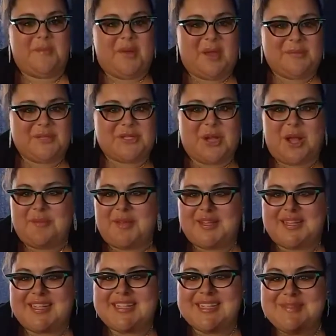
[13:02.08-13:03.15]
mom is
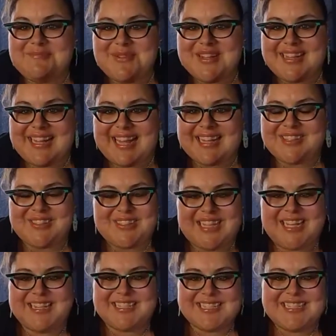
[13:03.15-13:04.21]
commenting deep breathing
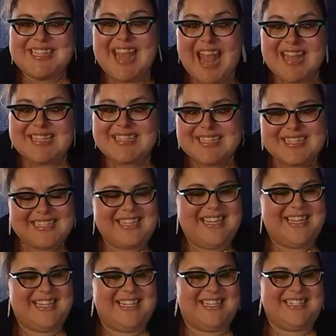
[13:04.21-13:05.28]
exercises. Yes,
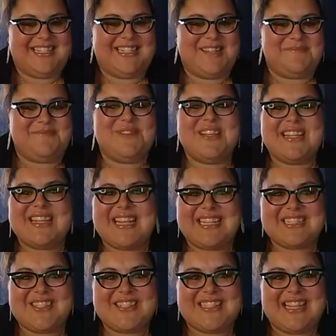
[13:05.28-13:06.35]
deep breathing
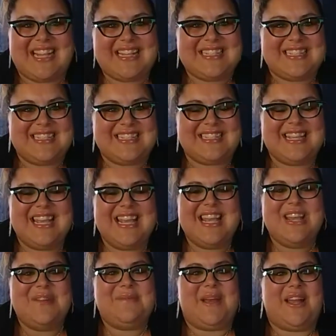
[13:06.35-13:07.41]
exercises,
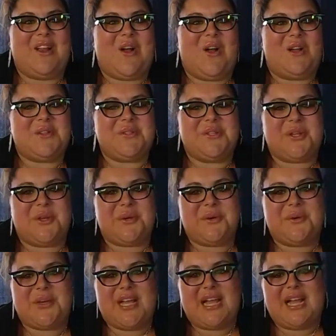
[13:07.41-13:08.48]
but also